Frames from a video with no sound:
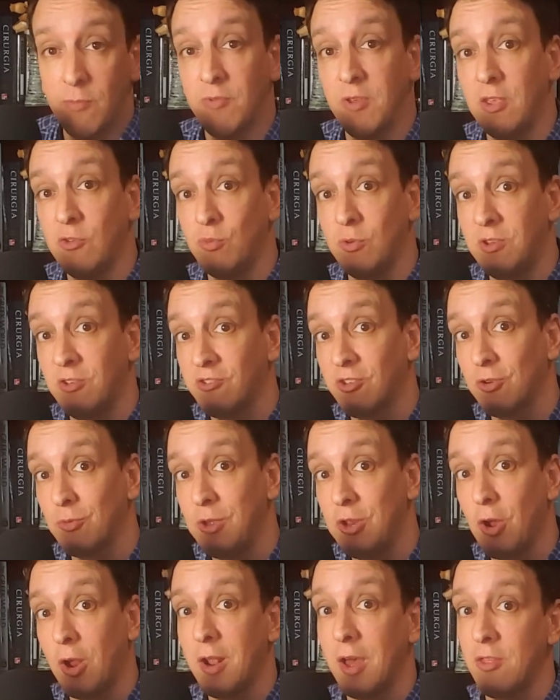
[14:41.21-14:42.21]
things, we
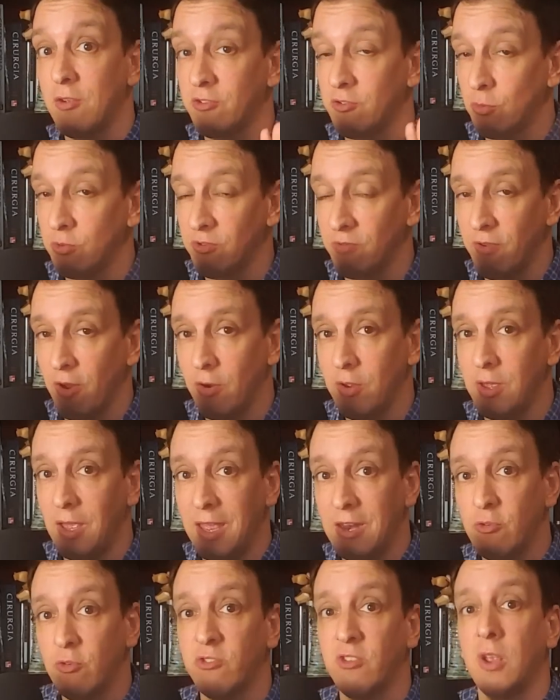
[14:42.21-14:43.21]
disagreed on others. It was a very
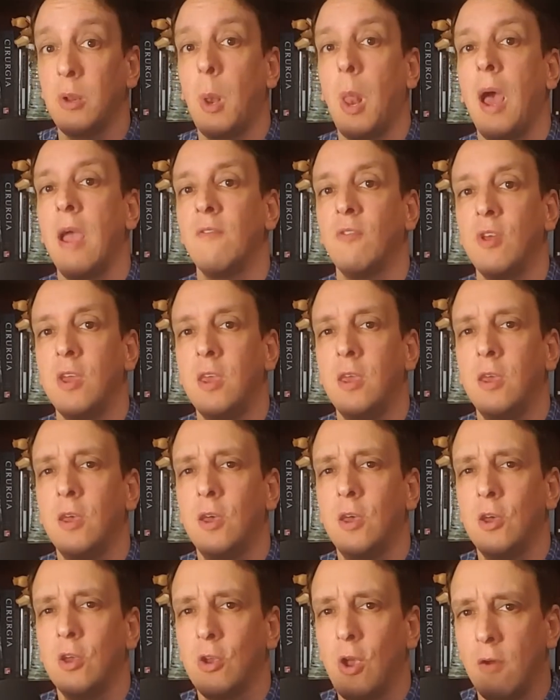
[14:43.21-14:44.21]
interesting, lively
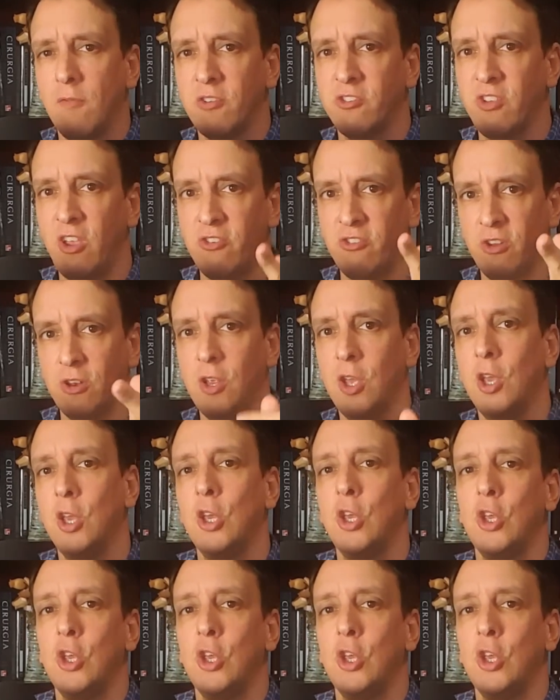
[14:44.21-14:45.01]
conversation.